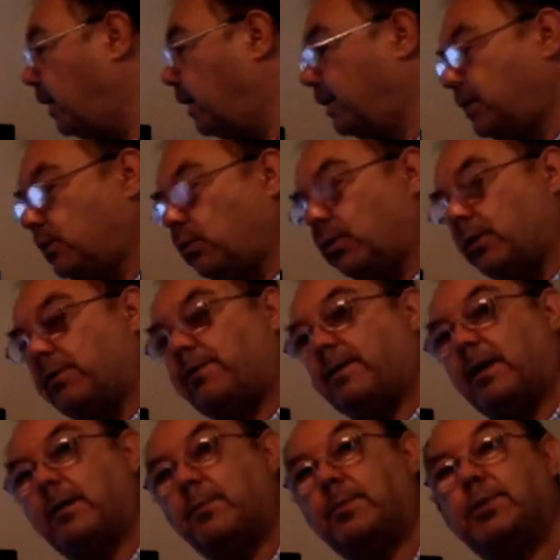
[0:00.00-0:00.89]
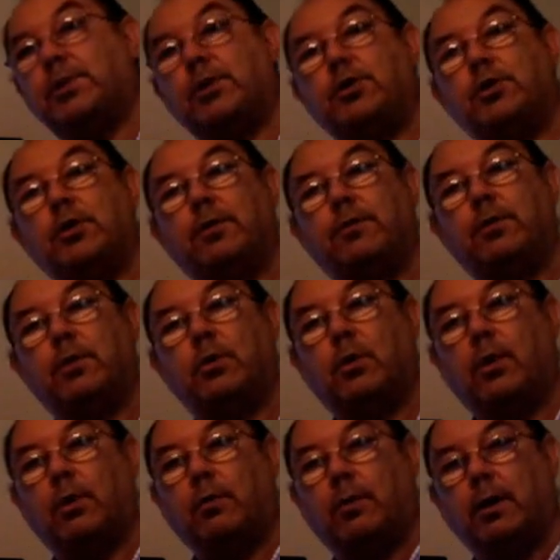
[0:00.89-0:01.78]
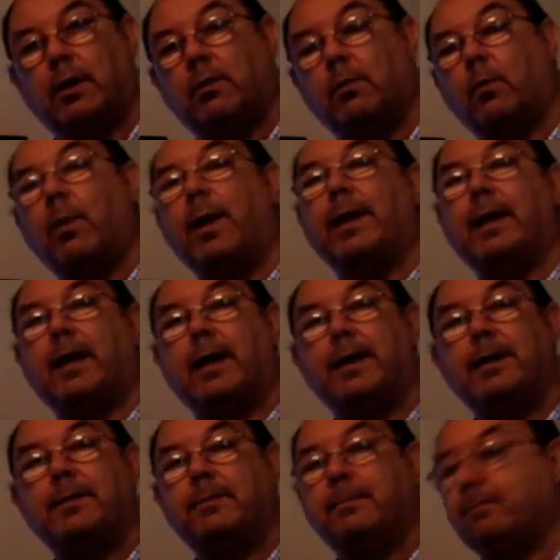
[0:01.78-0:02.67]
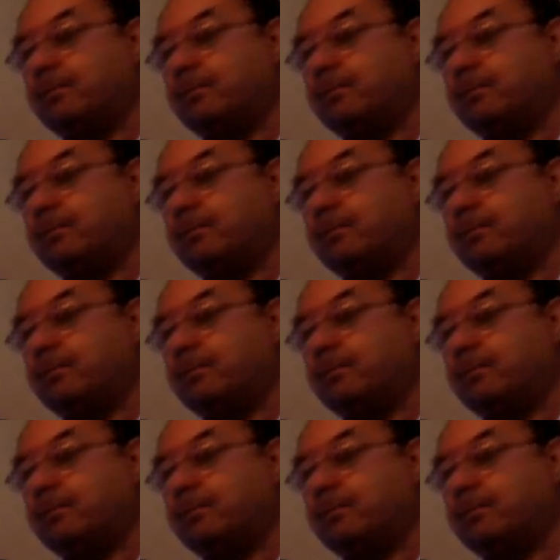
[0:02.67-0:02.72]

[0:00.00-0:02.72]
you're going to affect the position of your wet line.